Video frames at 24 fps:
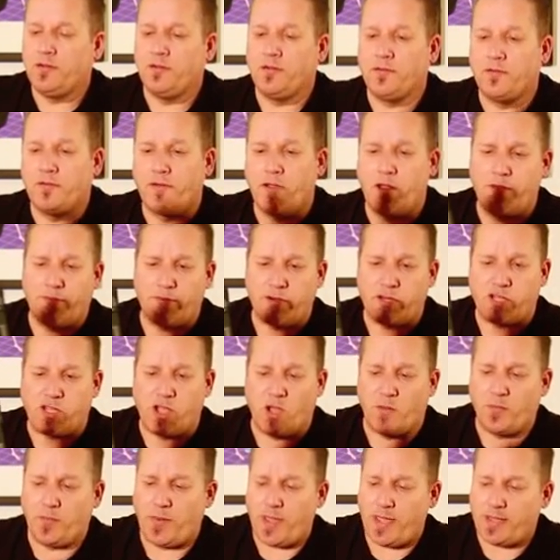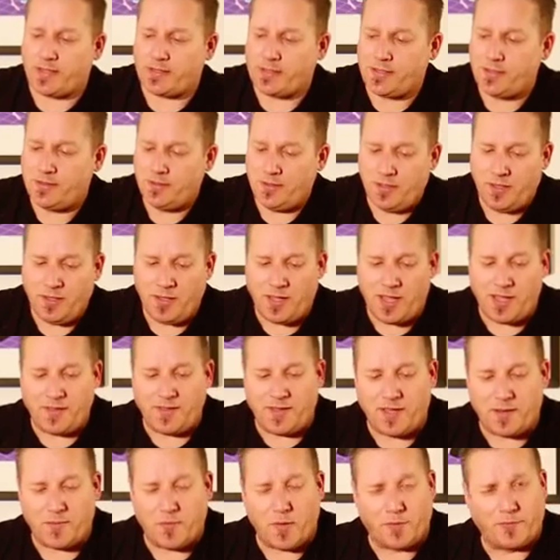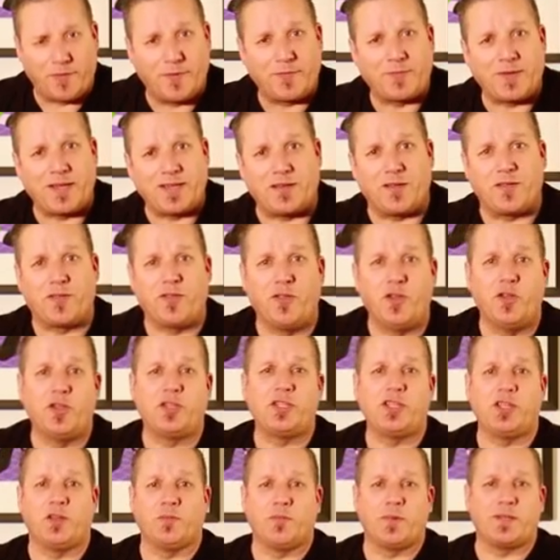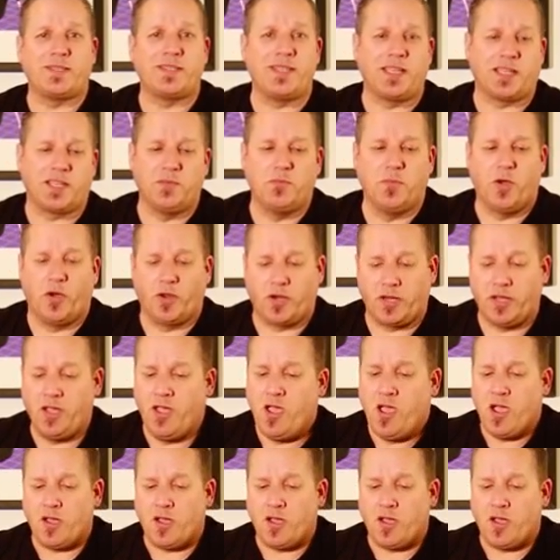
very, very compact, and then my 15-30 on my second body.